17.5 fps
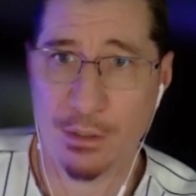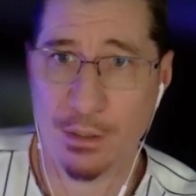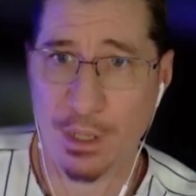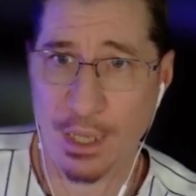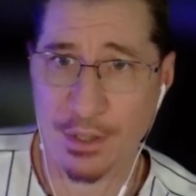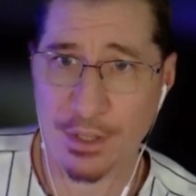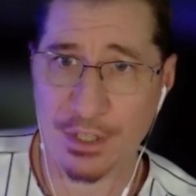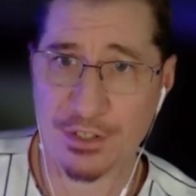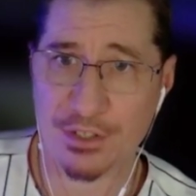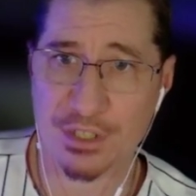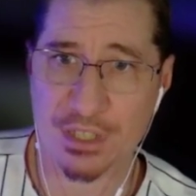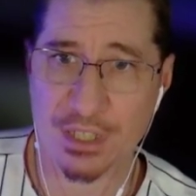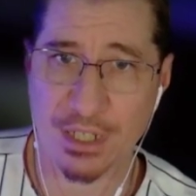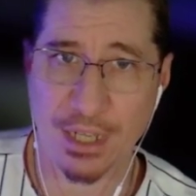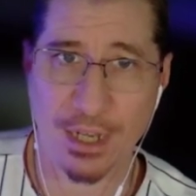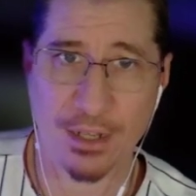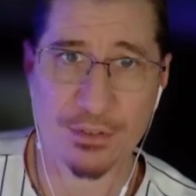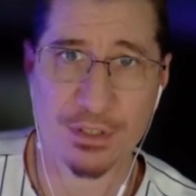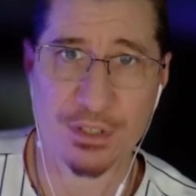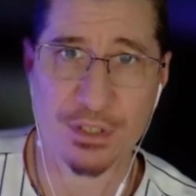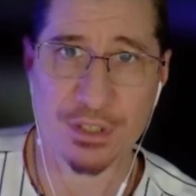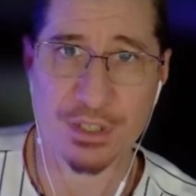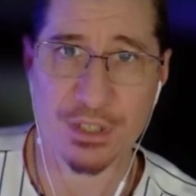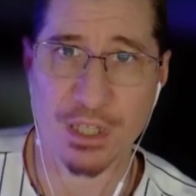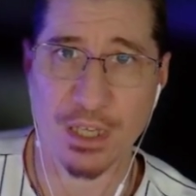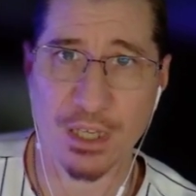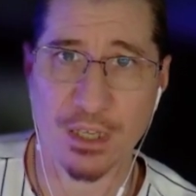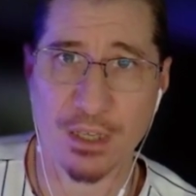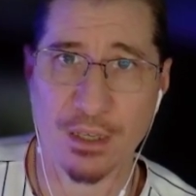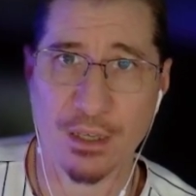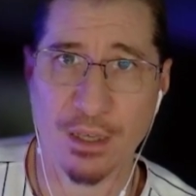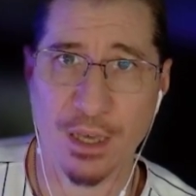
And they just announced this thing.